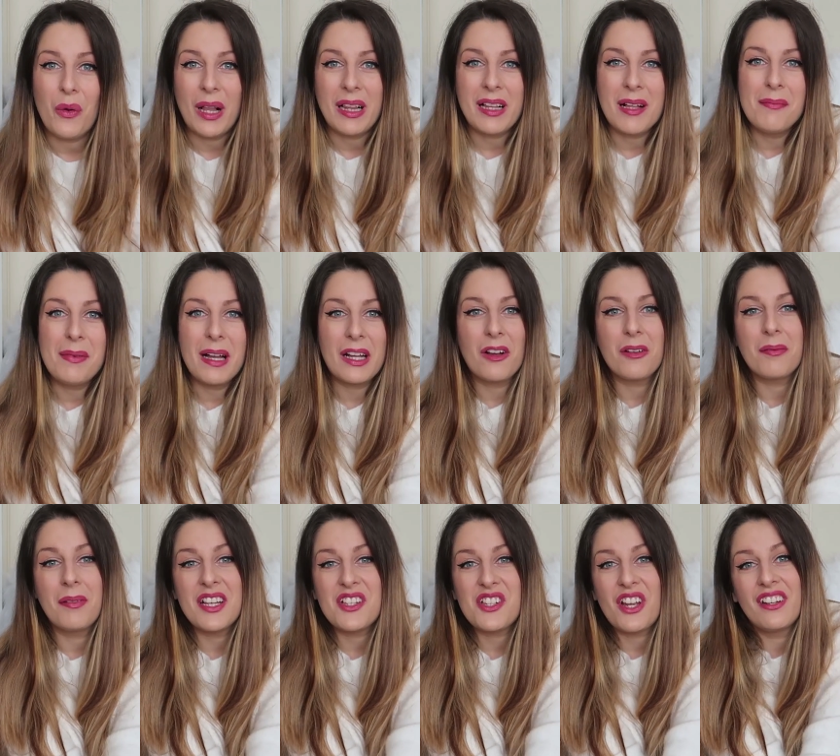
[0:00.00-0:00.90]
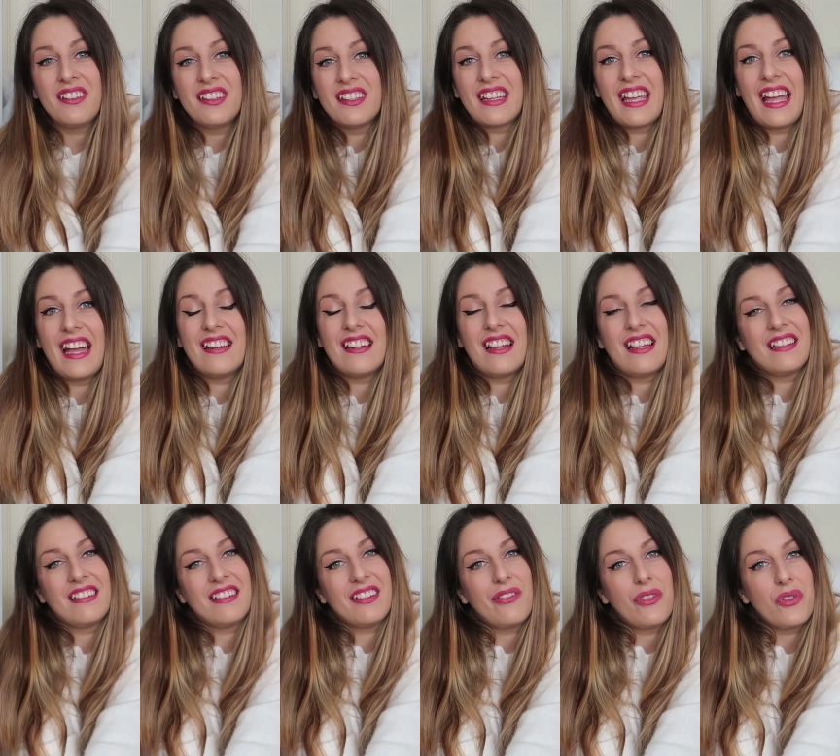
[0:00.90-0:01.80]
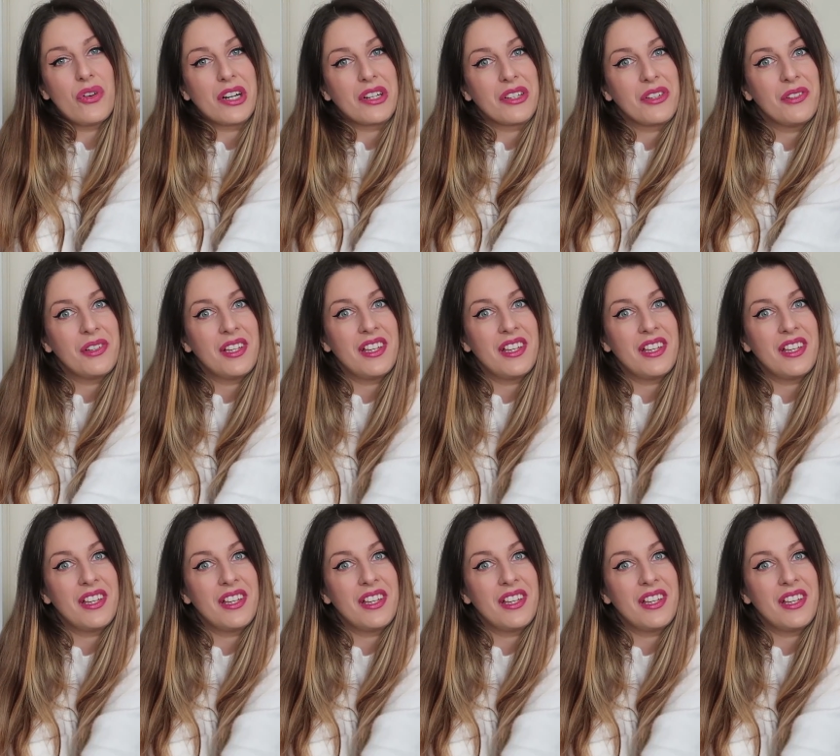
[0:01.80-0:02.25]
welcome back on my channel again, and if you are new